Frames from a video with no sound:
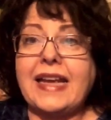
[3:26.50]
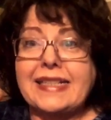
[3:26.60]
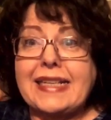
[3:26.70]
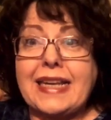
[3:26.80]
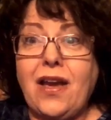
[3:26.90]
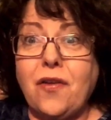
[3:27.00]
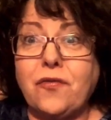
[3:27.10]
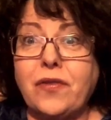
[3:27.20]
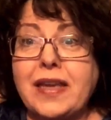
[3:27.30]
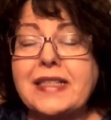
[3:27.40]
enough.
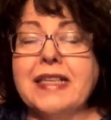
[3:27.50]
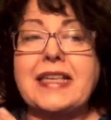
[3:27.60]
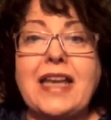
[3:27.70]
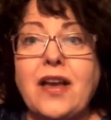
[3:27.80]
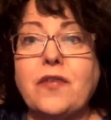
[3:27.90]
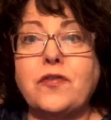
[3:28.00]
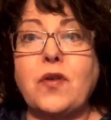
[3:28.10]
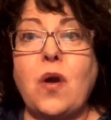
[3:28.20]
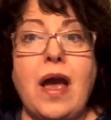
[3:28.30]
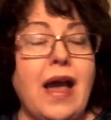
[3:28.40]
It's enough.
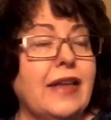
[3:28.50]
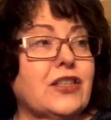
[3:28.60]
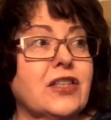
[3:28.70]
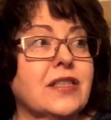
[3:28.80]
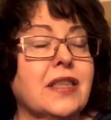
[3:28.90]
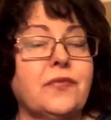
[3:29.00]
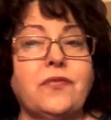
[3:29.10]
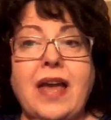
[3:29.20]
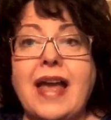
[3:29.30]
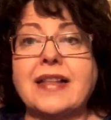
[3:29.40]
Just the
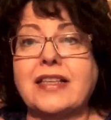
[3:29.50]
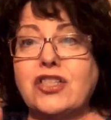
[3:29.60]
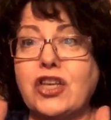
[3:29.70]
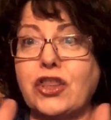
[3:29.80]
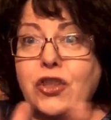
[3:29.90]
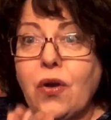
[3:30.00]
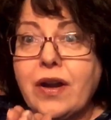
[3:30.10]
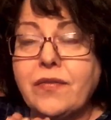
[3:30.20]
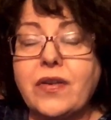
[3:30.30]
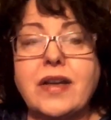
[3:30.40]
fact that she thought
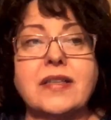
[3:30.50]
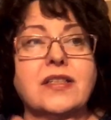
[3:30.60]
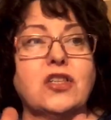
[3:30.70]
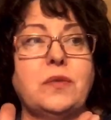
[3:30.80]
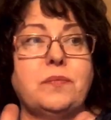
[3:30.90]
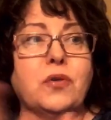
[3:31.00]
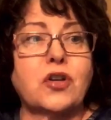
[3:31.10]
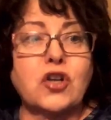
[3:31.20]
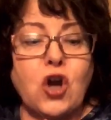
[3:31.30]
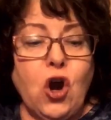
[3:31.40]
of us, she put
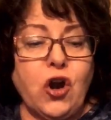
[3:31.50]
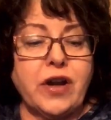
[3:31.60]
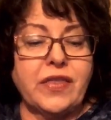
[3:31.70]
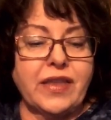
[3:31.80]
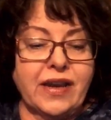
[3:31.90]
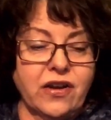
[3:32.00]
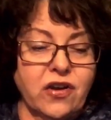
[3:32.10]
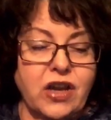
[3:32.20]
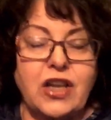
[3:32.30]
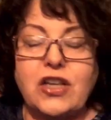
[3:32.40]
a card in
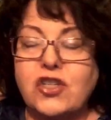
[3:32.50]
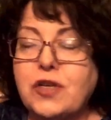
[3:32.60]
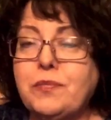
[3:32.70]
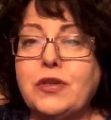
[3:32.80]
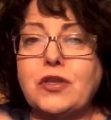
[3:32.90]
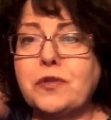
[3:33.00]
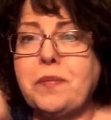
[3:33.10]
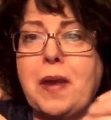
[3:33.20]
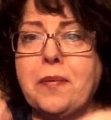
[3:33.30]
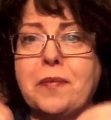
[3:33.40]
there, she put those
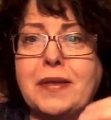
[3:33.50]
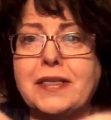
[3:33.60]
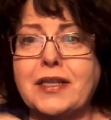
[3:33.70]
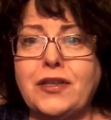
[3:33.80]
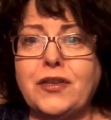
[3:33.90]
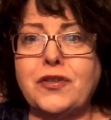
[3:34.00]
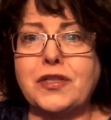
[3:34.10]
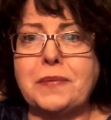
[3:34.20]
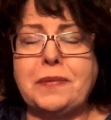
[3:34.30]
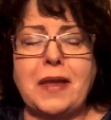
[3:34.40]
peppermints in a little
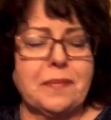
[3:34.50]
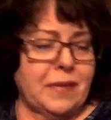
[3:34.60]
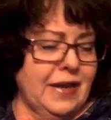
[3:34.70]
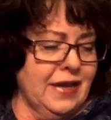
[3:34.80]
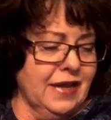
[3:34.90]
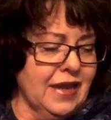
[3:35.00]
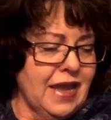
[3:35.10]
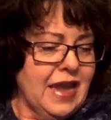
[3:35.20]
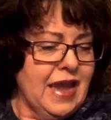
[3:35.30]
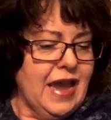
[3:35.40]
Ziploc bag.
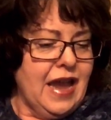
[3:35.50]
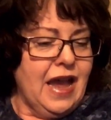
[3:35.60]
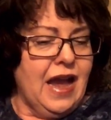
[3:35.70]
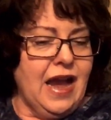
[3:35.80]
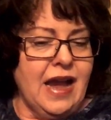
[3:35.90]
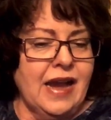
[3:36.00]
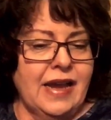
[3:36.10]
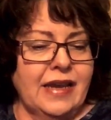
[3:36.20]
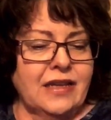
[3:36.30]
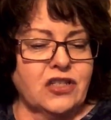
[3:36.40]

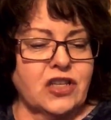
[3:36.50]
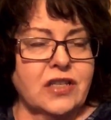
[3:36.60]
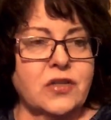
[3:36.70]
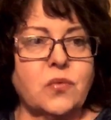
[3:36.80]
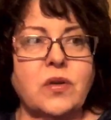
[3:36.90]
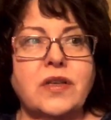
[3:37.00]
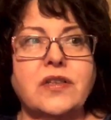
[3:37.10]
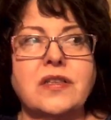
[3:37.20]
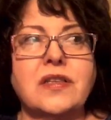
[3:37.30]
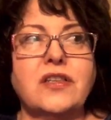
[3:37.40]
I just
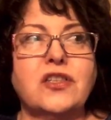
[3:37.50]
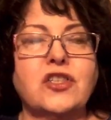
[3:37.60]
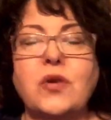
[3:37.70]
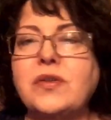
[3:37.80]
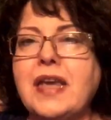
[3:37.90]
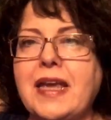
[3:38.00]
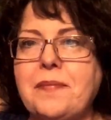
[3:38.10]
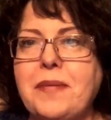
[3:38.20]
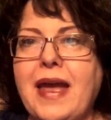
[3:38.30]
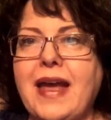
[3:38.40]
was so
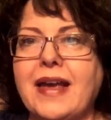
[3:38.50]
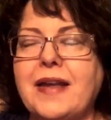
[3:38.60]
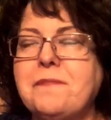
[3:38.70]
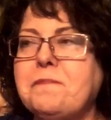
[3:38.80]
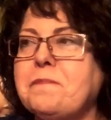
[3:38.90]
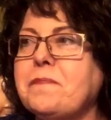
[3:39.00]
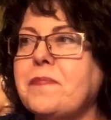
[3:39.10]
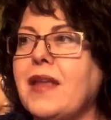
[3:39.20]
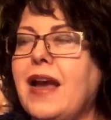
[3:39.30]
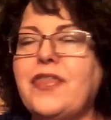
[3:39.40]
taken back.
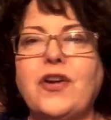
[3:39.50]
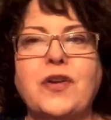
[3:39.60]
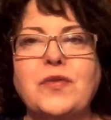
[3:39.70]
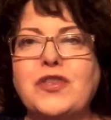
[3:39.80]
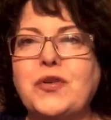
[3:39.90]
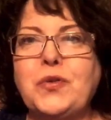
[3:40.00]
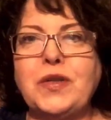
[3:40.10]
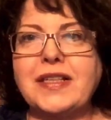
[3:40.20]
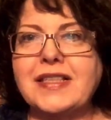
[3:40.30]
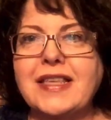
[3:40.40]
I thought it was the
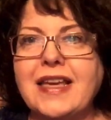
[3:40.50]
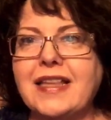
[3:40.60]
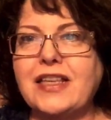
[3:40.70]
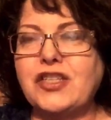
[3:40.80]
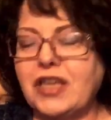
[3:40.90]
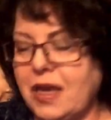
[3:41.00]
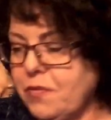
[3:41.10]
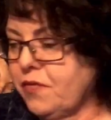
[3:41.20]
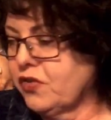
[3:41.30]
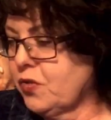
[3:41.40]
coolest thing that she came
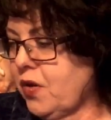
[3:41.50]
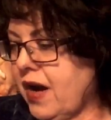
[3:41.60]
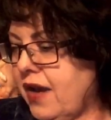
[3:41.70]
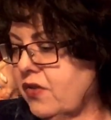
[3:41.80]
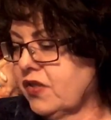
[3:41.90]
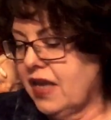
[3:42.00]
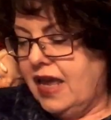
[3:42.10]
over to our house.